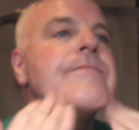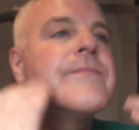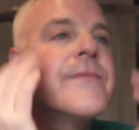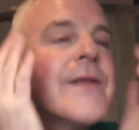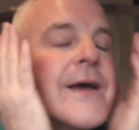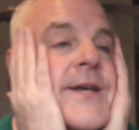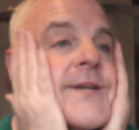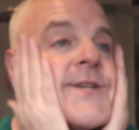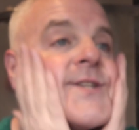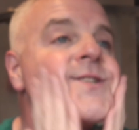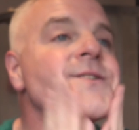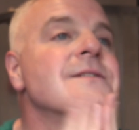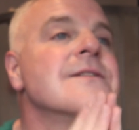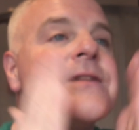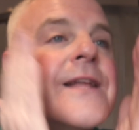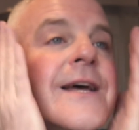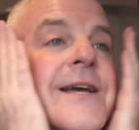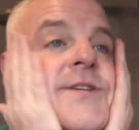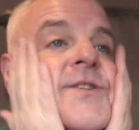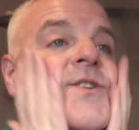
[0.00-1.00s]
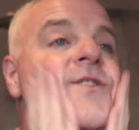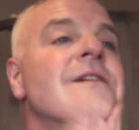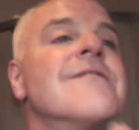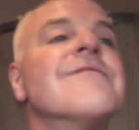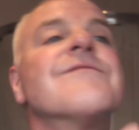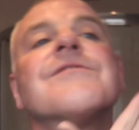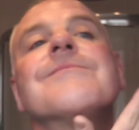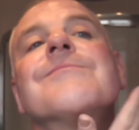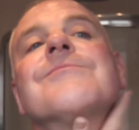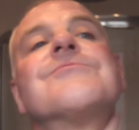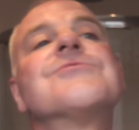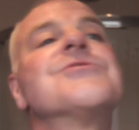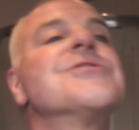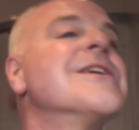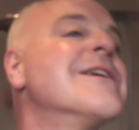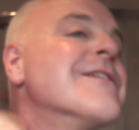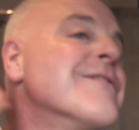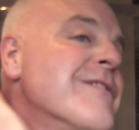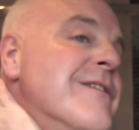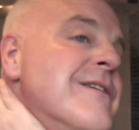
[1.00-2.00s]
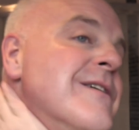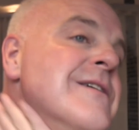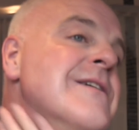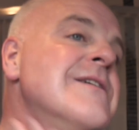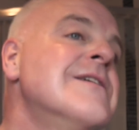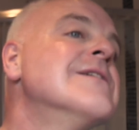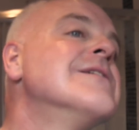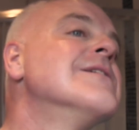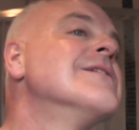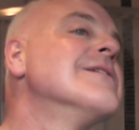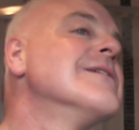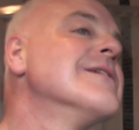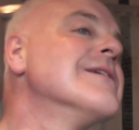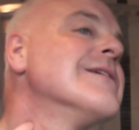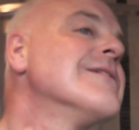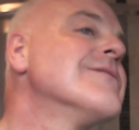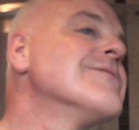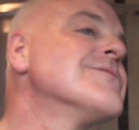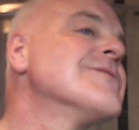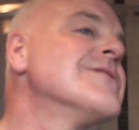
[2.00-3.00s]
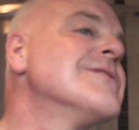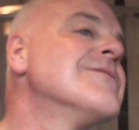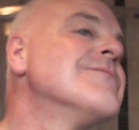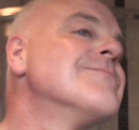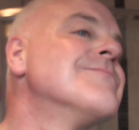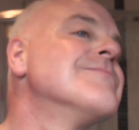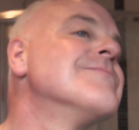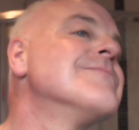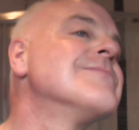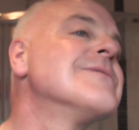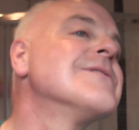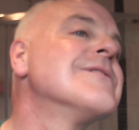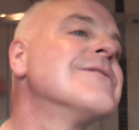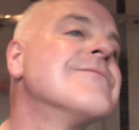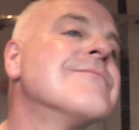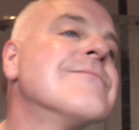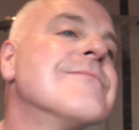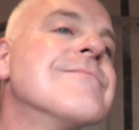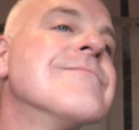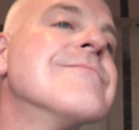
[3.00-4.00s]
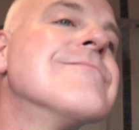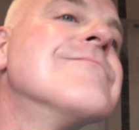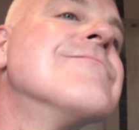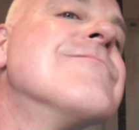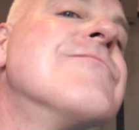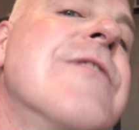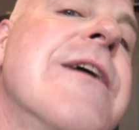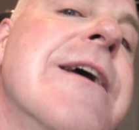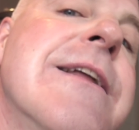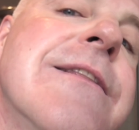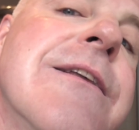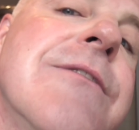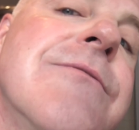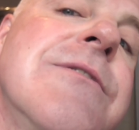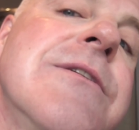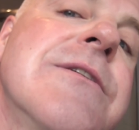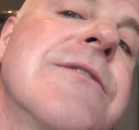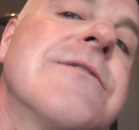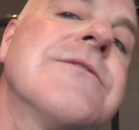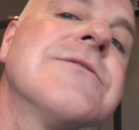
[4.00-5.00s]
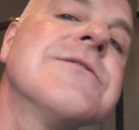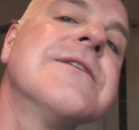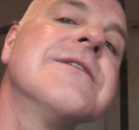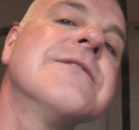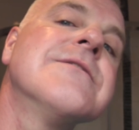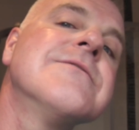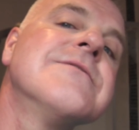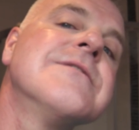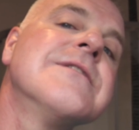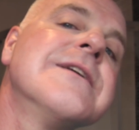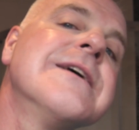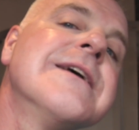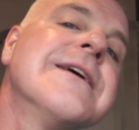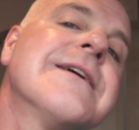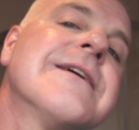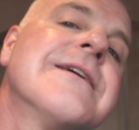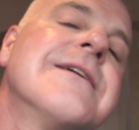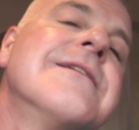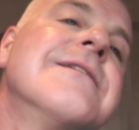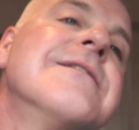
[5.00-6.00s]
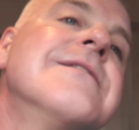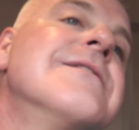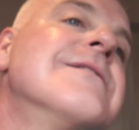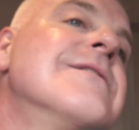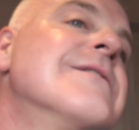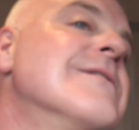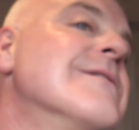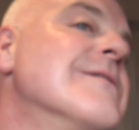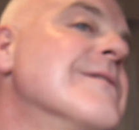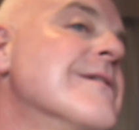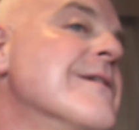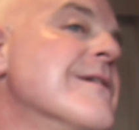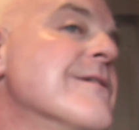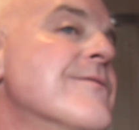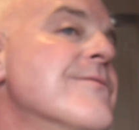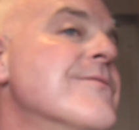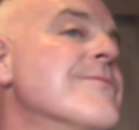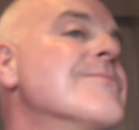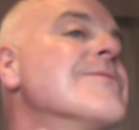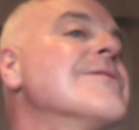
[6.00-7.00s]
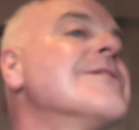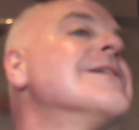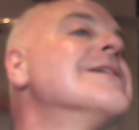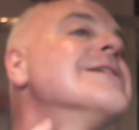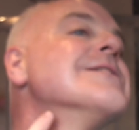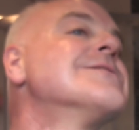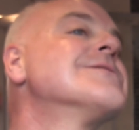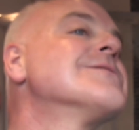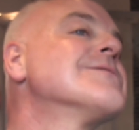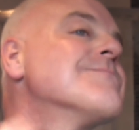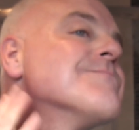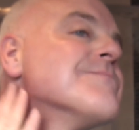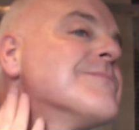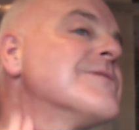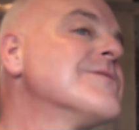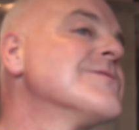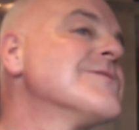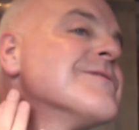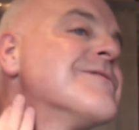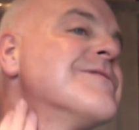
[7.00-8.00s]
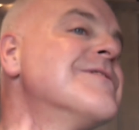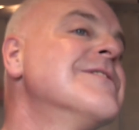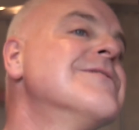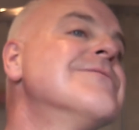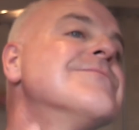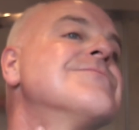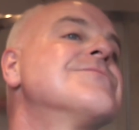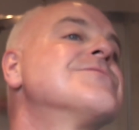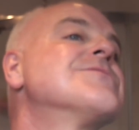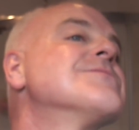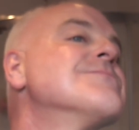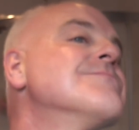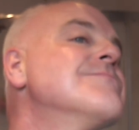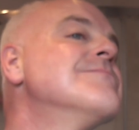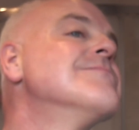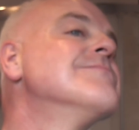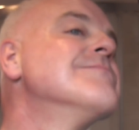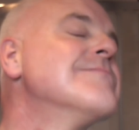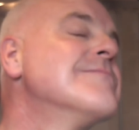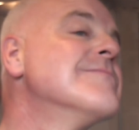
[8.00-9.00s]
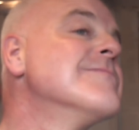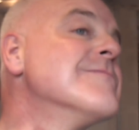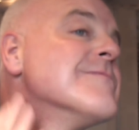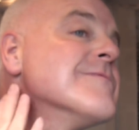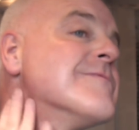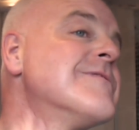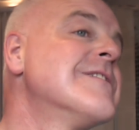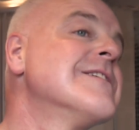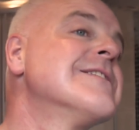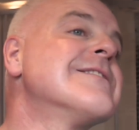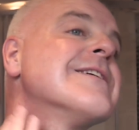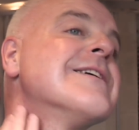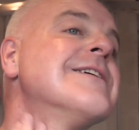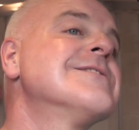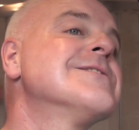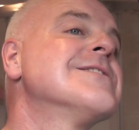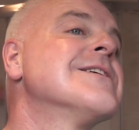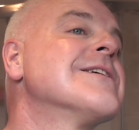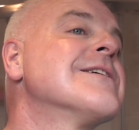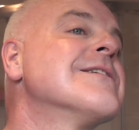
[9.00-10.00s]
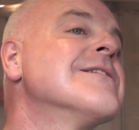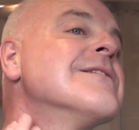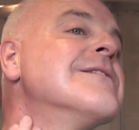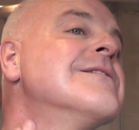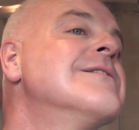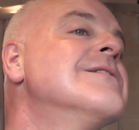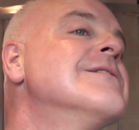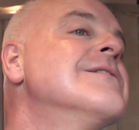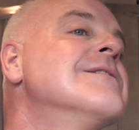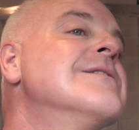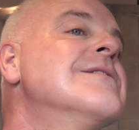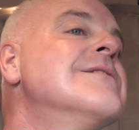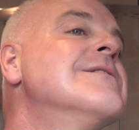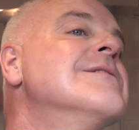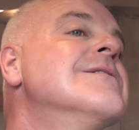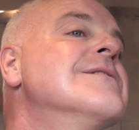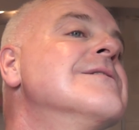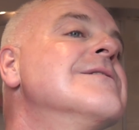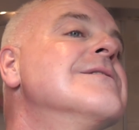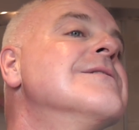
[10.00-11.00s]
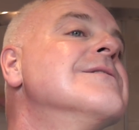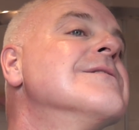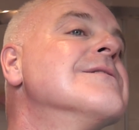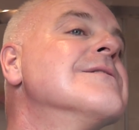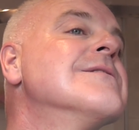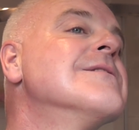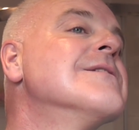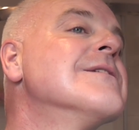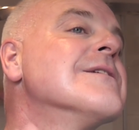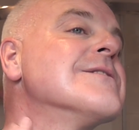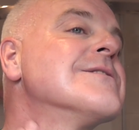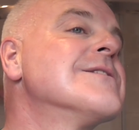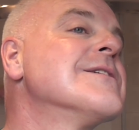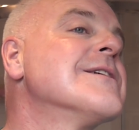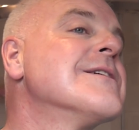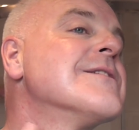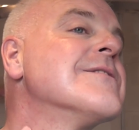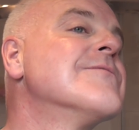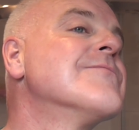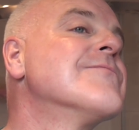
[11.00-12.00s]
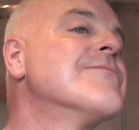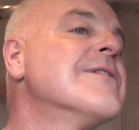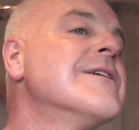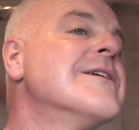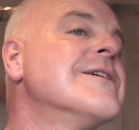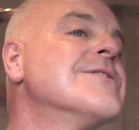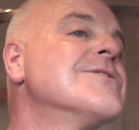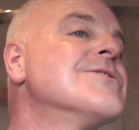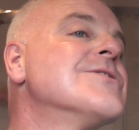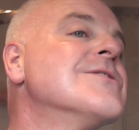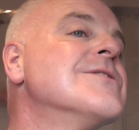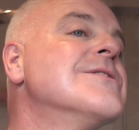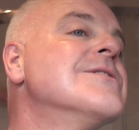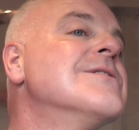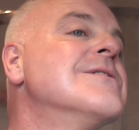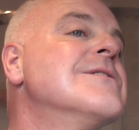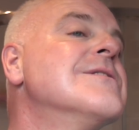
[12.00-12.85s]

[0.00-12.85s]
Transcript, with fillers: Nice, nice, comfortable shave. Yeah, it looks a little, little red down here, doesn't it, on the neck? I don't know what that is, because it feels fantastic. Yeah, it's like a little rash.